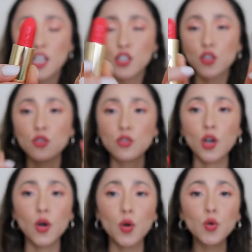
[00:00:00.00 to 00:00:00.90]

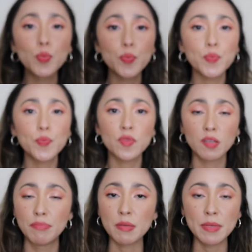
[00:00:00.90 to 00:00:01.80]
So
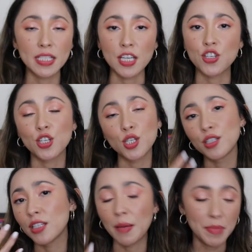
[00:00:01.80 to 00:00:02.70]

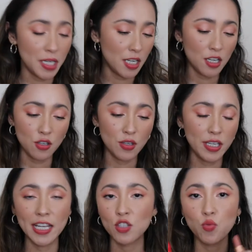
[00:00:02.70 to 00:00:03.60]
pigmentation, I mean, you
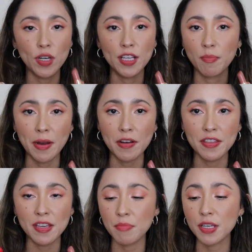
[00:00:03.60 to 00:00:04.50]
can't really compare
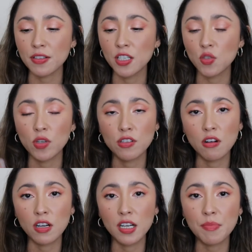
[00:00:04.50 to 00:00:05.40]
them because these ones
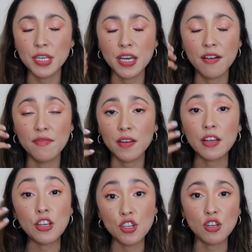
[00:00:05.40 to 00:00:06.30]
are gonna be a very
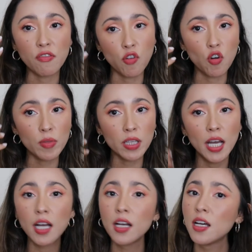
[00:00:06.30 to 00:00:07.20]
sheer
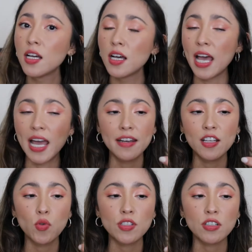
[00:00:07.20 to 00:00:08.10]
formula and
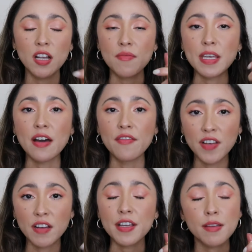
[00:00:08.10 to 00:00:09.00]
these ones are gonna be a
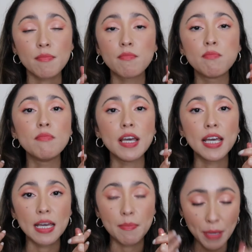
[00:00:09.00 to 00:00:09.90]
very
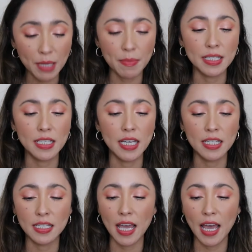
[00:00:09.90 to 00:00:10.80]

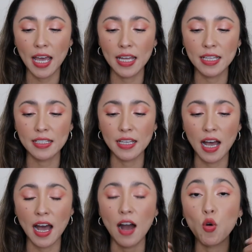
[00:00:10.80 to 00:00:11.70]
pigmented and
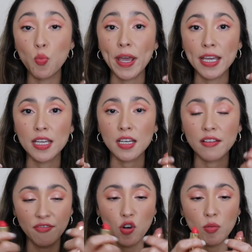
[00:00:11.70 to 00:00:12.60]
uh, opaque
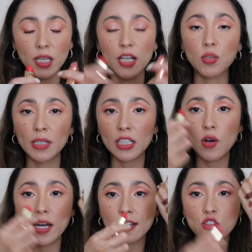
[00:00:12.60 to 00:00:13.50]
formula. So I'm gonna go
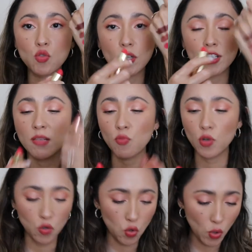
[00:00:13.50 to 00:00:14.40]
ahead and swatch them
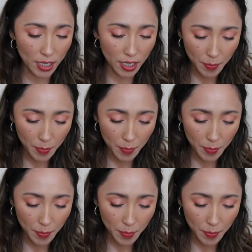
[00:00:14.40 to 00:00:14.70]
real quick.